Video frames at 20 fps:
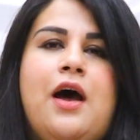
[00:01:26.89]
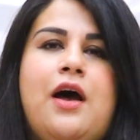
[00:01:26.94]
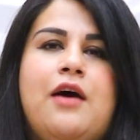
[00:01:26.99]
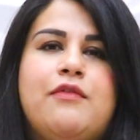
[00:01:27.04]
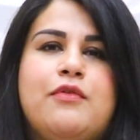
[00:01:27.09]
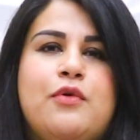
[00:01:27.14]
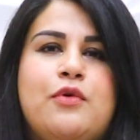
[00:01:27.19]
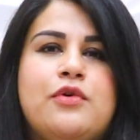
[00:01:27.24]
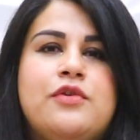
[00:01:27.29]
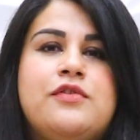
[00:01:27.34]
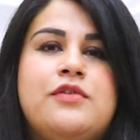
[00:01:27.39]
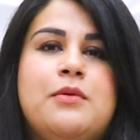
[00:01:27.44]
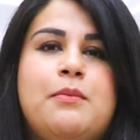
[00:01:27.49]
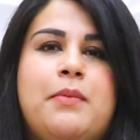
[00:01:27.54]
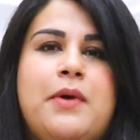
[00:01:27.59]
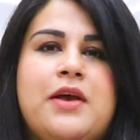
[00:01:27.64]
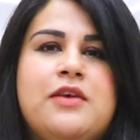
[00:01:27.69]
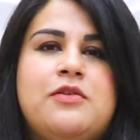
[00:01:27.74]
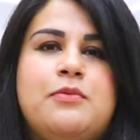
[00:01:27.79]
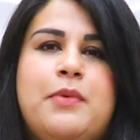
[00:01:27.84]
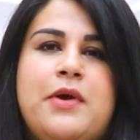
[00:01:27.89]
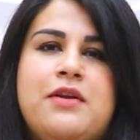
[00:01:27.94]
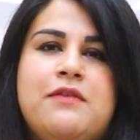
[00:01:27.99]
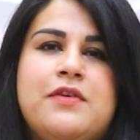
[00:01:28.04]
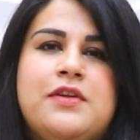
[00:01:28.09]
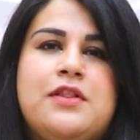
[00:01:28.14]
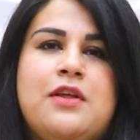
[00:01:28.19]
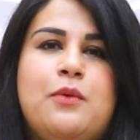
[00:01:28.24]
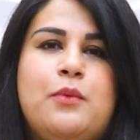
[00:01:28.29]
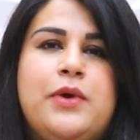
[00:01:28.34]
Of course, the best
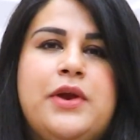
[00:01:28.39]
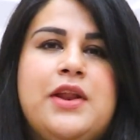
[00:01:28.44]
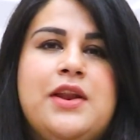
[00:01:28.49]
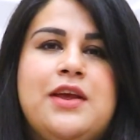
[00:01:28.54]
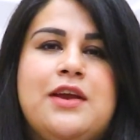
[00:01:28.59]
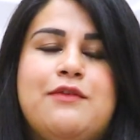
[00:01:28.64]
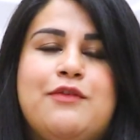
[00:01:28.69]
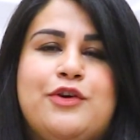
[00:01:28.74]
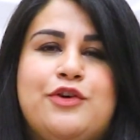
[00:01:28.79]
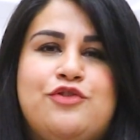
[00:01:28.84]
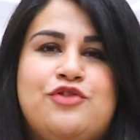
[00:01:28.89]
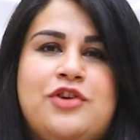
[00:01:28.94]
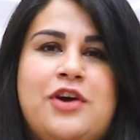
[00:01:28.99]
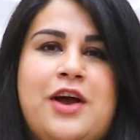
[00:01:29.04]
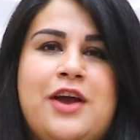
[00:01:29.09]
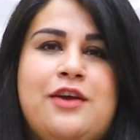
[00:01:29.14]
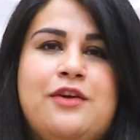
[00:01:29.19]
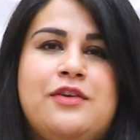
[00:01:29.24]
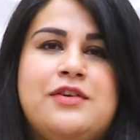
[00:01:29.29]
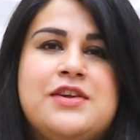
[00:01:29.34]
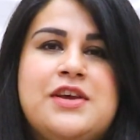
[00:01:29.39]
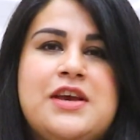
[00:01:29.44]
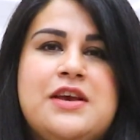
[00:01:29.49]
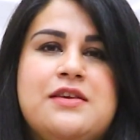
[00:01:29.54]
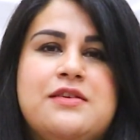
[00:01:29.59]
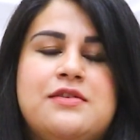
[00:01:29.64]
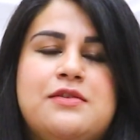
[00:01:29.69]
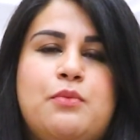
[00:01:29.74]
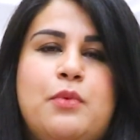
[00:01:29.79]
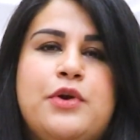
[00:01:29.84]
benefit that we can give our child
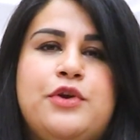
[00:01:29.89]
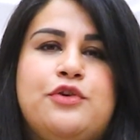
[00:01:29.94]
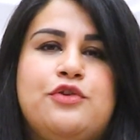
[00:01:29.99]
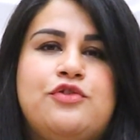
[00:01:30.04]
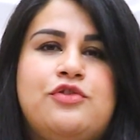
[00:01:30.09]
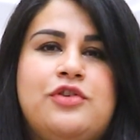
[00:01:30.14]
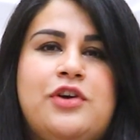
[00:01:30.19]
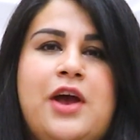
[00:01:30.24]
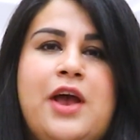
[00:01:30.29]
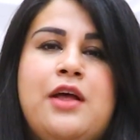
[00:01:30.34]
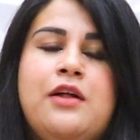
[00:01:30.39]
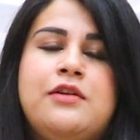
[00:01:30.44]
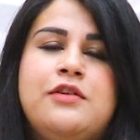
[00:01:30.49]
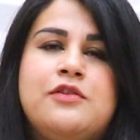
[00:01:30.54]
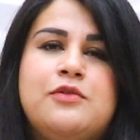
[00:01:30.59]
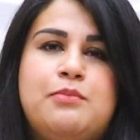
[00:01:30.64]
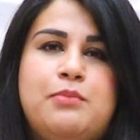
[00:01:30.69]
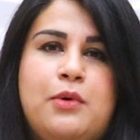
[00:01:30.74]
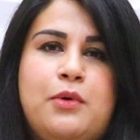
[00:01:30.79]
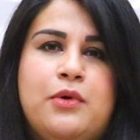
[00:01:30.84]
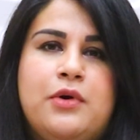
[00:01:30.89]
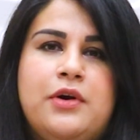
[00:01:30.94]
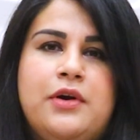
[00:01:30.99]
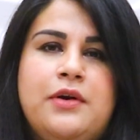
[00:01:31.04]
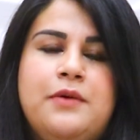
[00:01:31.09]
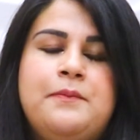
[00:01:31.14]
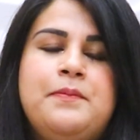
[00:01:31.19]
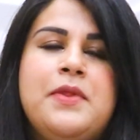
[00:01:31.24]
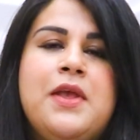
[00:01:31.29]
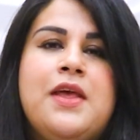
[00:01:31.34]
is when your child is
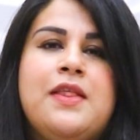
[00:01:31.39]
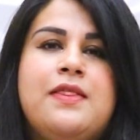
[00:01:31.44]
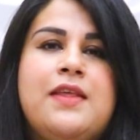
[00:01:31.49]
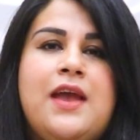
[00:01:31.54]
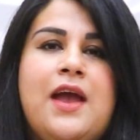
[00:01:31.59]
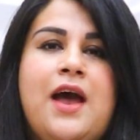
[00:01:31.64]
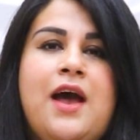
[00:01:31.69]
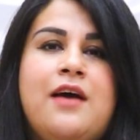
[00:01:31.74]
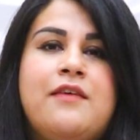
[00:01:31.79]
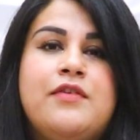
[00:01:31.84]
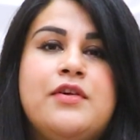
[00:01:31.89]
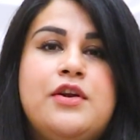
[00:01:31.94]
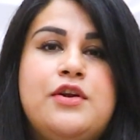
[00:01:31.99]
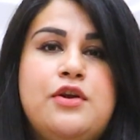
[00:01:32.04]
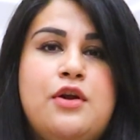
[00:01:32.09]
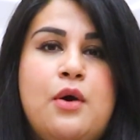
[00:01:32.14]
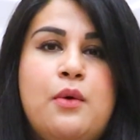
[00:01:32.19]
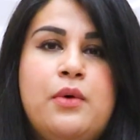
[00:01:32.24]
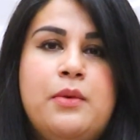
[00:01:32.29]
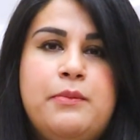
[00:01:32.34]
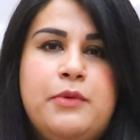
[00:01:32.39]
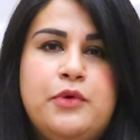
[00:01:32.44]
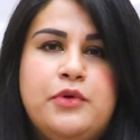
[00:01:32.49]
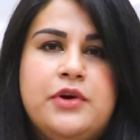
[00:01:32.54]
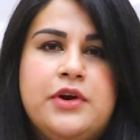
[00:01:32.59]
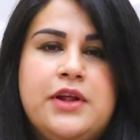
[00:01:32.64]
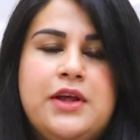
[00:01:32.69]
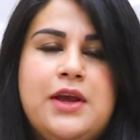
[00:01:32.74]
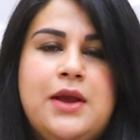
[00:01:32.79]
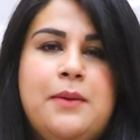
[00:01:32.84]
born, they have no
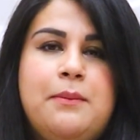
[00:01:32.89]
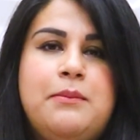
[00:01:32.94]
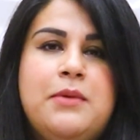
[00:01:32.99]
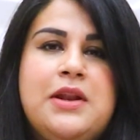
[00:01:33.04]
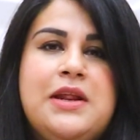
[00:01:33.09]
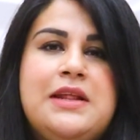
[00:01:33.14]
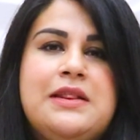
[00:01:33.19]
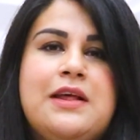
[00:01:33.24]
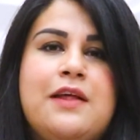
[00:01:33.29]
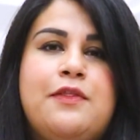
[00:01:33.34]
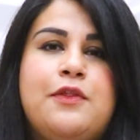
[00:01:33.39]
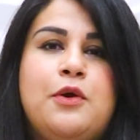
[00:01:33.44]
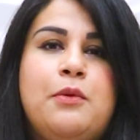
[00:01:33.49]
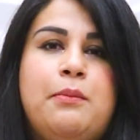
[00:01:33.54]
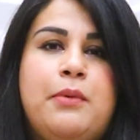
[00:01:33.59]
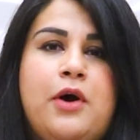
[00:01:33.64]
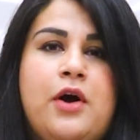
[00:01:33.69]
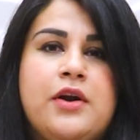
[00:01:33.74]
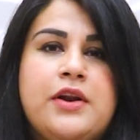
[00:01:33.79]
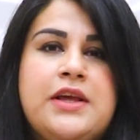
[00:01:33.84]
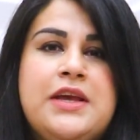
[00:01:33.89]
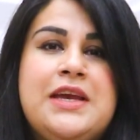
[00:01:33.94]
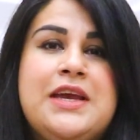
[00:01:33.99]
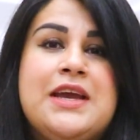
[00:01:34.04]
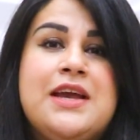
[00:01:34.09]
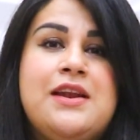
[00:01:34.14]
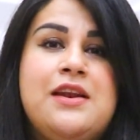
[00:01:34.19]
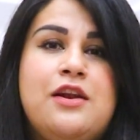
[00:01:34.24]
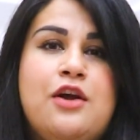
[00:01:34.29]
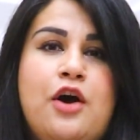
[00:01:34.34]
immunity, meaning that their body
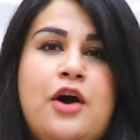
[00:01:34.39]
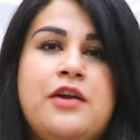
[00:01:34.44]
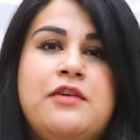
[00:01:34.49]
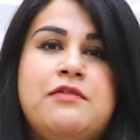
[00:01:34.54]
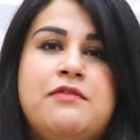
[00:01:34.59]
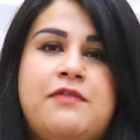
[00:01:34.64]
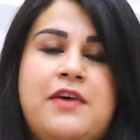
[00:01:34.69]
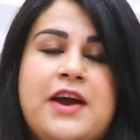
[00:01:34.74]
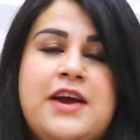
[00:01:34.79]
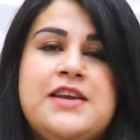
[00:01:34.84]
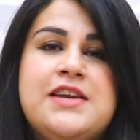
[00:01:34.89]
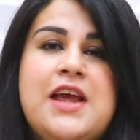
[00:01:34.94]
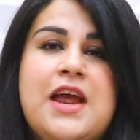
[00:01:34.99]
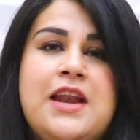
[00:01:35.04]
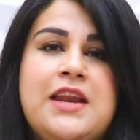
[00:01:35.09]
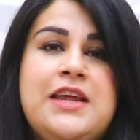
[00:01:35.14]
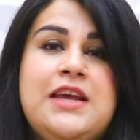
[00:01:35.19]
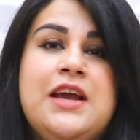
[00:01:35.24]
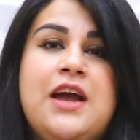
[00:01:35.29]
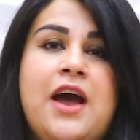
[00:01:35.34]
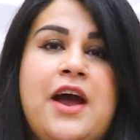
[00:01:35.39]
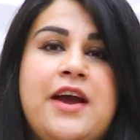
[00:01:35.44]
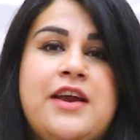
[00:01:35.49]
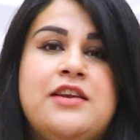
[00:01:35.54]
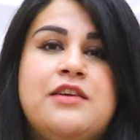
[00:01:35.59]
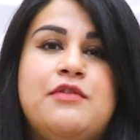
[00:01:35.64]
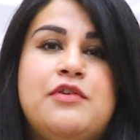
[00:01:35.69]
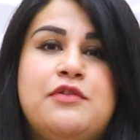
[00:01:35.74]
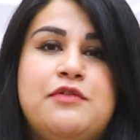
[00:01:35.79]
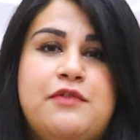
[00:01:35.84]
cannot fight any
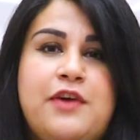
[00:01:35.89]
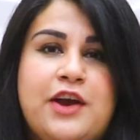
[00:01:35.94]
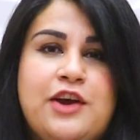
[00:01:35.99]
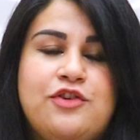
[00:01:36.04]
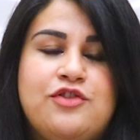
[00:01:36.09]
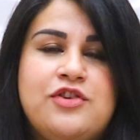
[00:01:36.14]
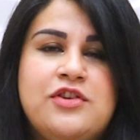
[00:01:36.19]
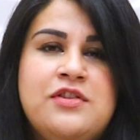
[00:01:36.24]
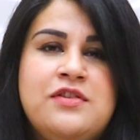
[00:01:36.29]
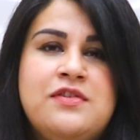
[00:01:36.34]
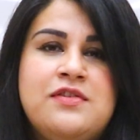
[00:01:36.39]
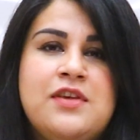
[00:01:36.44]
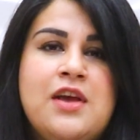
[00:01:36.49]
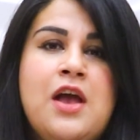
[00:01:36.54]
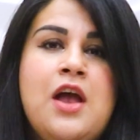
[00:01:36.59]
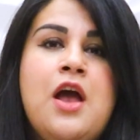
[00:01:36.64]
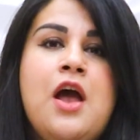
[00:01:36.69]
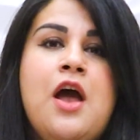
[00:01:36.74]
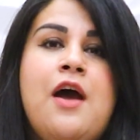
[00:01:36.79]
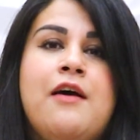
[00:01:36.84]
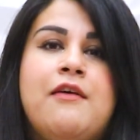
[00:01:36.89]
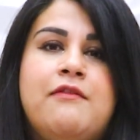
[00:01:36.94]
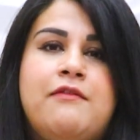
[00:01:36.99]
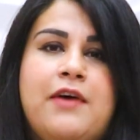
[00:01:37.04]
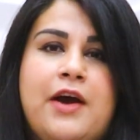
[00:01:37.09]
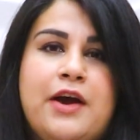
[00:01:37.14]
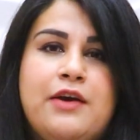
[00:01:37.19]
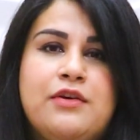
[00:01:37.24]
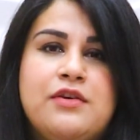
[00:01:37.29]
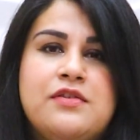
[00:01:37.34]
kind of infections,
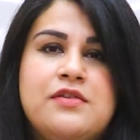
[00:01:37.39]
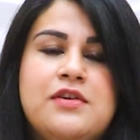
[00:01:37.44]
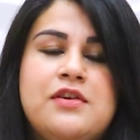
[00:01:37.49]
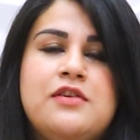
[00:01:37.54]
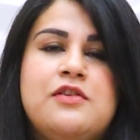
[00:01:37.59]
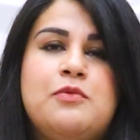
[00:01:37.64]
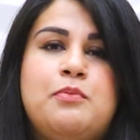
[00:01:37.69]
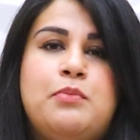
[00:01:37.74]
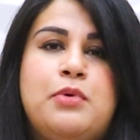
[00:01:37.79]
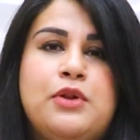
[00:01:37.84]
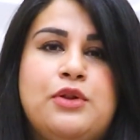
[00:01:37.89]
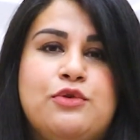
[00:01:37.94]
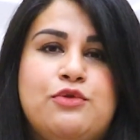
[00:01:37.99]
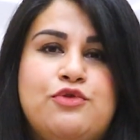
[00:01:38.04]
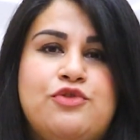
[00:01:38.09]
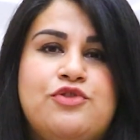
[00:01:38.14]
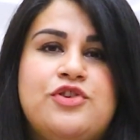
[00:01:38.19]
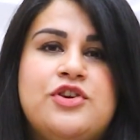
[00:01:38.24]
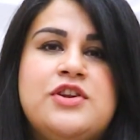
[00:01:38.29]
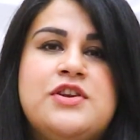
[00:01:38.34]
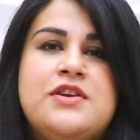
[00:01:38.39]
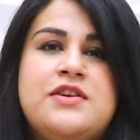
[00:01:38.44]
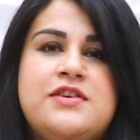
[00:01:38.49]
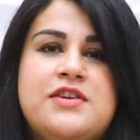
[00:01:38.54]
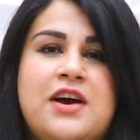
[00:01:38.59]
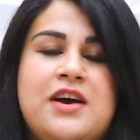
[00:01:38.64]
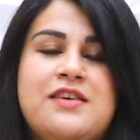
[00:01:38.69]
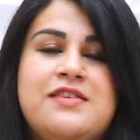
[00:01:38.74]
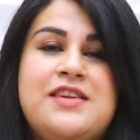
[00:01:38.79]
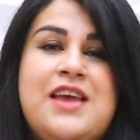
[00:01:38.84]
viruses, pollution,
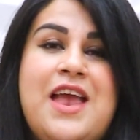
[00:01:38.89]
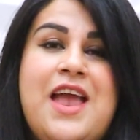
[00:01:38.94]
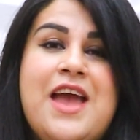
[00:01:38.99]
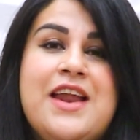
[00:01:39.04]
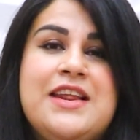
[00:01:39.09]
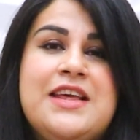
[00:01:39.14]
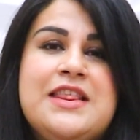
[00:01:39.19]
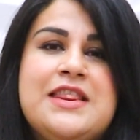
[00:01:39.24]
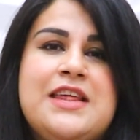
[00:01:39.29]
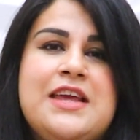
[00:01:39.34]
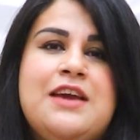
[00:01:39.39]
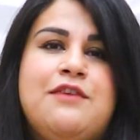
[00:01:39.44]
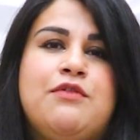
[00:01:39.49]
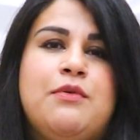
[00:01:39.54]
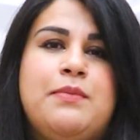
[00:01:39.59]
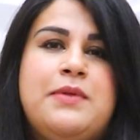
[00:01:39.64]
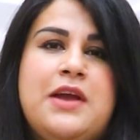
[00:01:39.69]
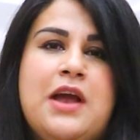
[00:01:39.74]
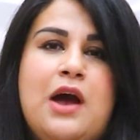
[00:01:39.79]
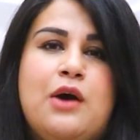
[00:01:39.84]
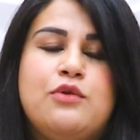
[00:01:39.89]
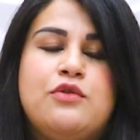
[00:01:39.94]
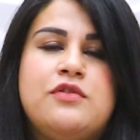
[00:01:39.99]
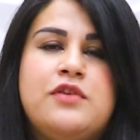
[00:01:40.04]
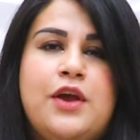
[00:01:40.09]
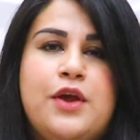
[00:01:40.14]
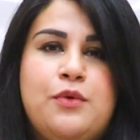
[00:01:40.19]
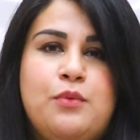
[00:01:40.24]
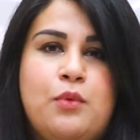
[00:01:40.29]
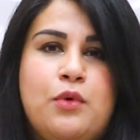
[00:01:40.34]
dust, anything from the
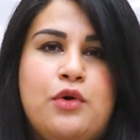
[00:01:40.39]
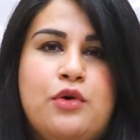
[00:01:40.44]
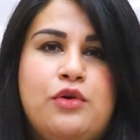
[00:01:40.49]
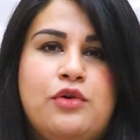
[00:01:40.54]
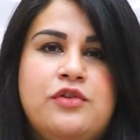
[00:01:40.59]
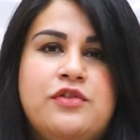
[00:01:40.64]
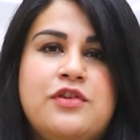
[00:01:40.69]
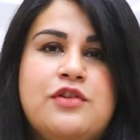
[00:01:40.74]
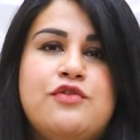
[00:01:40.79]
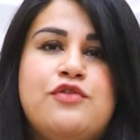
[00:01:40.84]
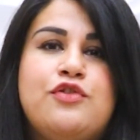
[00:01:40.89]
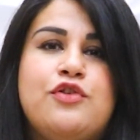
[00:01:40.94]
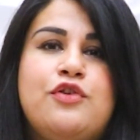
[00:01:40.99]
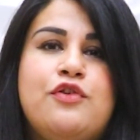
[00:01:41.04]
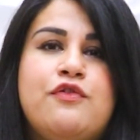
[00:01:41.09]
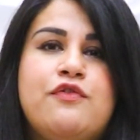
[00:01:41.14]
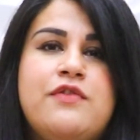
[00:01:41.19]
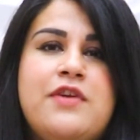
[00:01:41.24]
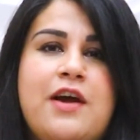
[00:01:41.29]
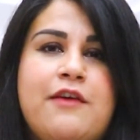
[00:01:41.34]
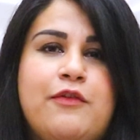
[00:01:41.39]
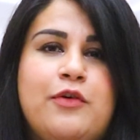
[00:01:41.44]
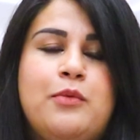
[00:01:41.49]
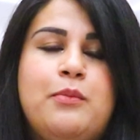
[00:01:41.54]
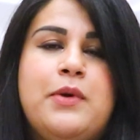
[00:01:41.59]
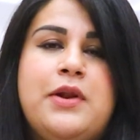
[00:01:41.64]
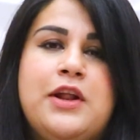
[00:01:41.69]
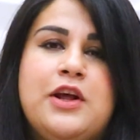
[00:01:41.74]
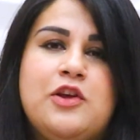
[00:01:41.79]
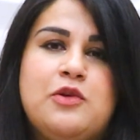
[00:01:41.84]
outside world since they've never
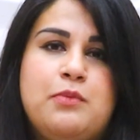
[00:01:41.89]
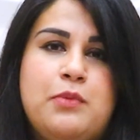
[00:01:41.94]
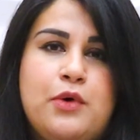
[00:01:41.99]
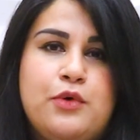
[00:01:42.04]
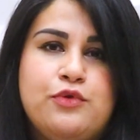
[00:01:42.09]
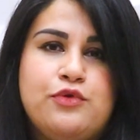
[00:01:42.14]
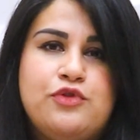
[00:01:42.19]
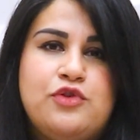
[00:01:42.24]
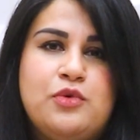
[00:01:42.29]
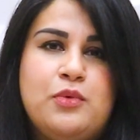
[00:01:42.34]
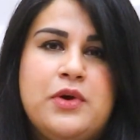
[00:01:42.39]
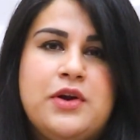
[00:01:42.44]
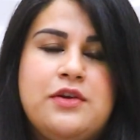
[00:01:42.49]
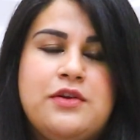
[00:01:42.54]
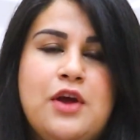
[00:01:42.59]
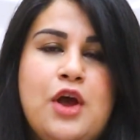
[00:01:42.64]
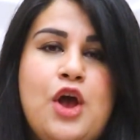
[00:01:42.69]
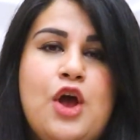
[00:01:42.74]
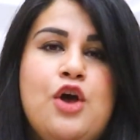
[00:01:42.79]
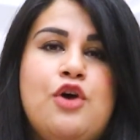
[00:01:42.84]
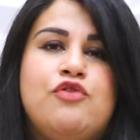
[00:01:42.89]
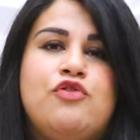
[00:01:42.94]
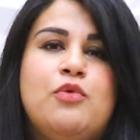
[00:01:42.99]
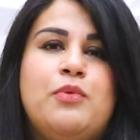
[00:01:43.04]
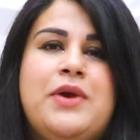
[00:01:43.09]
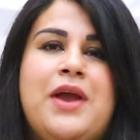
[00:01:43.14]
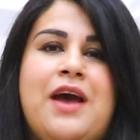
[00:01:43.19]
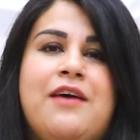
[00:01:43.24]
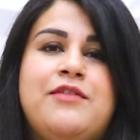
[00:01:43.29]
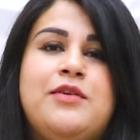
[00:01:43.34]
been exposed to it. So
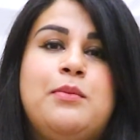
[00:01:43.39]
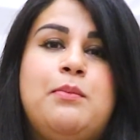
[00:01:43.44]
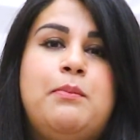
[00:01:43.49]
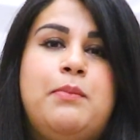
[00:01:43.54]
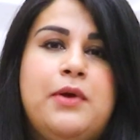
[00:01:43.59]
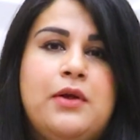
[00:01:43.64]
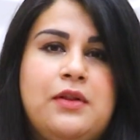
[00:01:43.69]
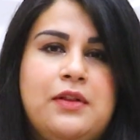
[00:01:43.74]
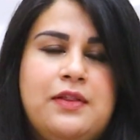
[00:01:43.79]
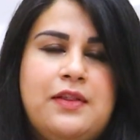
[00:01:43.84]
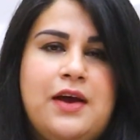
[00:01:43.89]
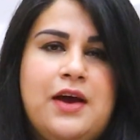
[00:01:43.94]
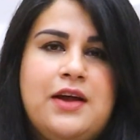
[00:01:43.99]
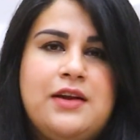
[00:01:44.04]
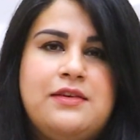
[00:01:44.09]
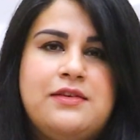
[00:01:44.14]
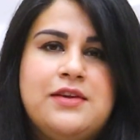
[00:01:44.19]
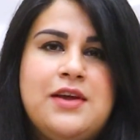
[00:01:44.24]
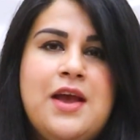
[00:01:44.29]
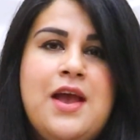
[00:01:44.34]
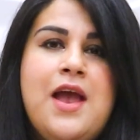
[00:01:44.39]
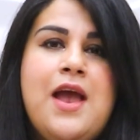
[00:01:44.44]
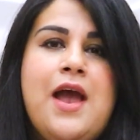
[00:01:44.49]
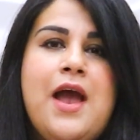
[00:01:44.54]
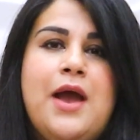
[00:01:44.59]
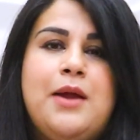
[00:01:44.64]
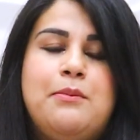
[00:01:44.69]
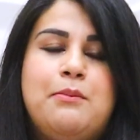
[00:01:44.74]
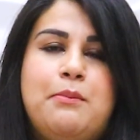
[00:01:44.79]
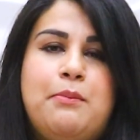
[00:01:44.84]
we have to build that.
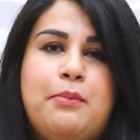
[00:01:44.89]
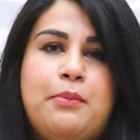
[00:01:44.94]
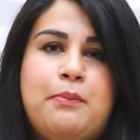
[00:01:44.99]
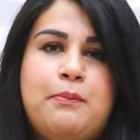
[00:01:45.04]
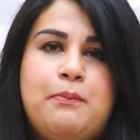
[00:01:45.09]
And